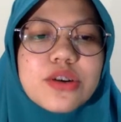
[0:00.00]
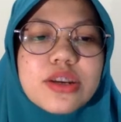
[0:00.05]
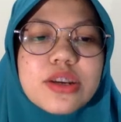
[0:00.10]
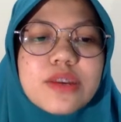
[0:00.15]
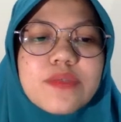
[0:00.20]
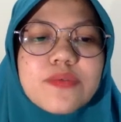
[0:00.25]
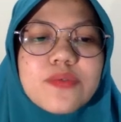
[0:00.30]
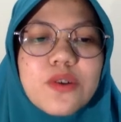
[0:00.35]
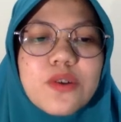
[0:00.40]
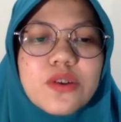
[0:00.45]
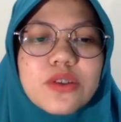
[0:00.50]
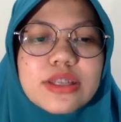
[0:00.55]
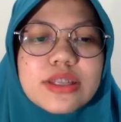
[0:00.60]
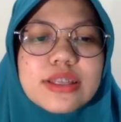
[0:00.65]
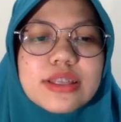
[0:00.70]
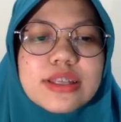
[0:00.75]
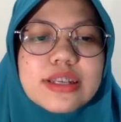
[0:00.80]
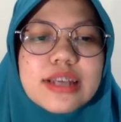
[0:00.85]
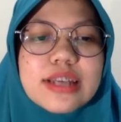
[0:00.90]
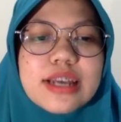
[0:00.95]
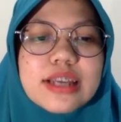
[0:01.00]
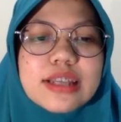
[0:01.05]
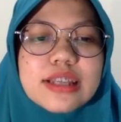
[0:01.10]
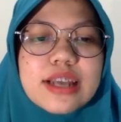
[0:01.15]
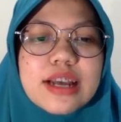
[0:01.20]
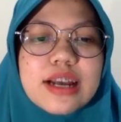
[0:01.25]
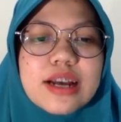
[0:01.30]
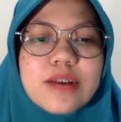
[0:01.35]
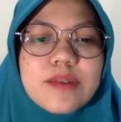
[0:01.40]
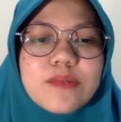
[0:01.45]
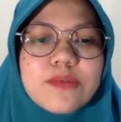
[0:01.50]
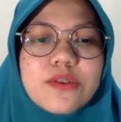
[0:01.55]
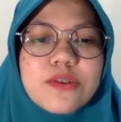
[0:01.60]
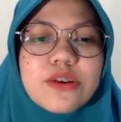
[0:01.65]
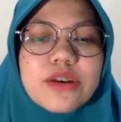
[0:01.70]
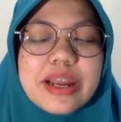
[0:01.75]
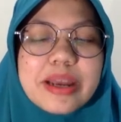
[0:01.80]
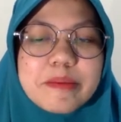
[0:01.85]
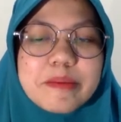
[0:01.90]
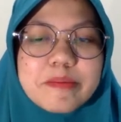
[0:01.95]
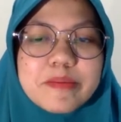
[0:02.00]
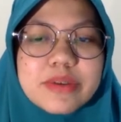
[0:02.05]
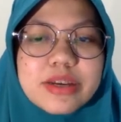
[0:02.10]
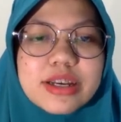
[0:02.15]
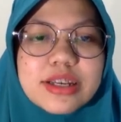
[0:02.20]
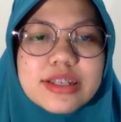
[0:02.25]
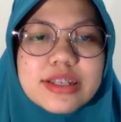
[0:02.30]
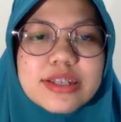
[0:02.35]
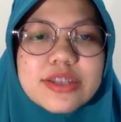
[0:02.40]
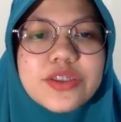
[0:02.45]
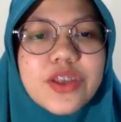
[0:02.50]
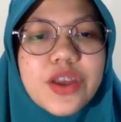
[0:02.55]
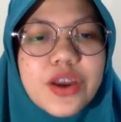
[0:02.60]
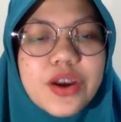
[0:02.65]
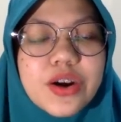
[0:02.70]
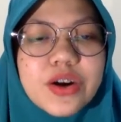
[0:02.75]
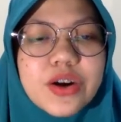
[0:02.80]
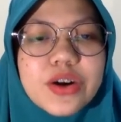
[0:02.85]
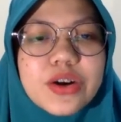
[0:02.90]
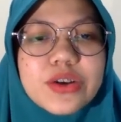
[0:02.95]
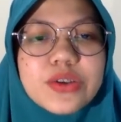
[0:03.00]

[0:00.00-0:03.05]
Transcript: default the data for name as there.